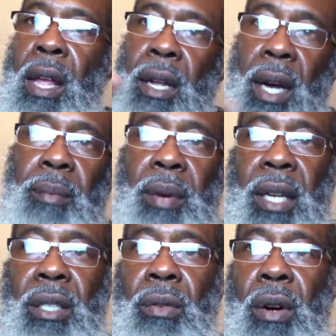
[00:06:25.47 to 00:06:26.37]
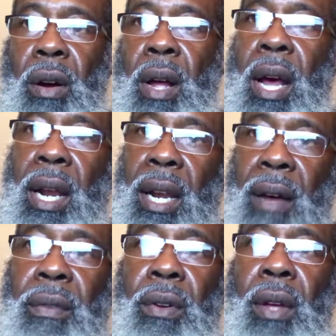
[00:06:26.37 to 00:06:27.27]
God bless you all. I
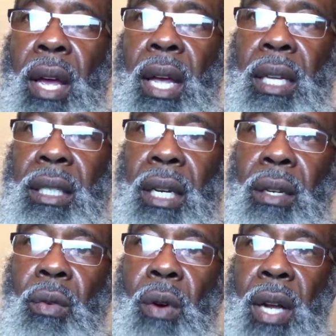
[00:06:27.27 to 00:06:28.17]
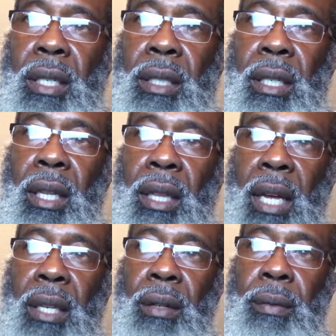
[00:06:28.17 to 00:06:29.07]
love you, and continue to watch us.
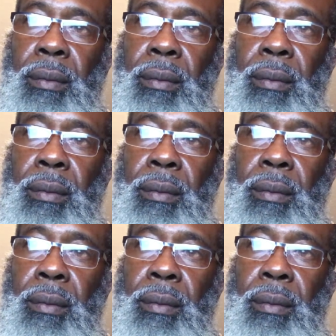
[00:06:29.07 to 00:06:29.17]
Thank you.